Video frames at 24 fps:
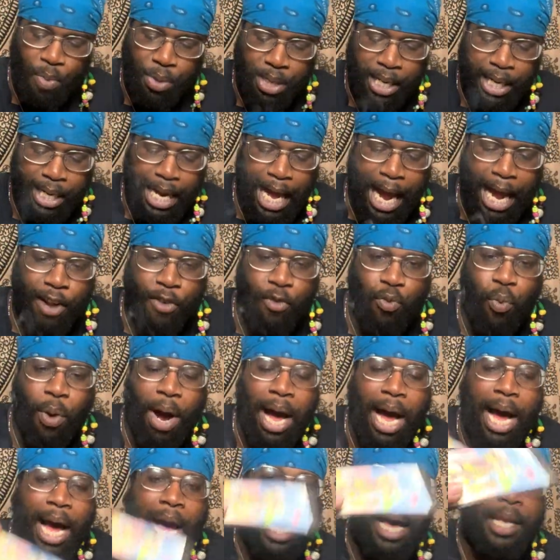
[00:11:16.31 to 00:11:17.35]
With the Knight of
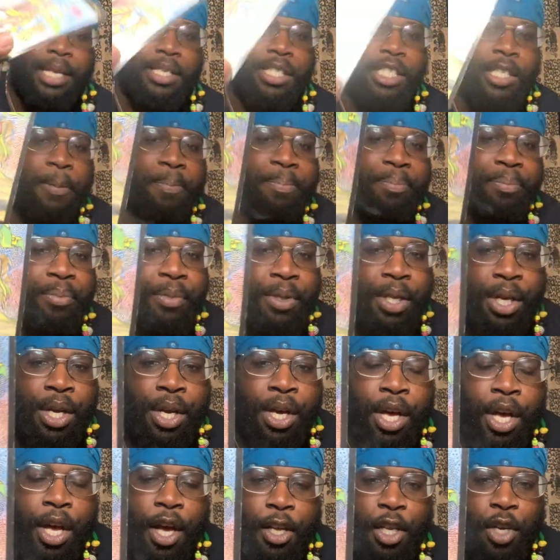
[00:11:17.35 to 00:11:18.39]
Wands,
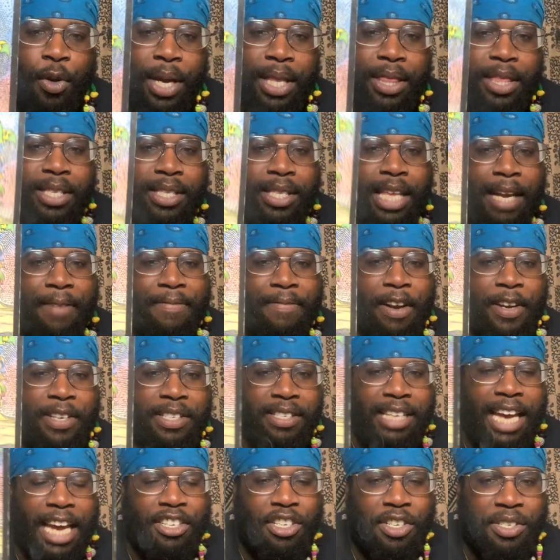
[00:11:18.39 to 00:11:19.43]
you're in this like very
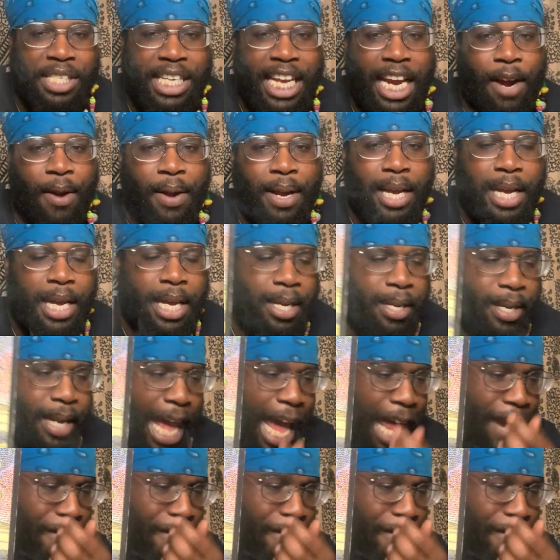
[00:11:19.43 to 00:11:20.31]
Sagittarian,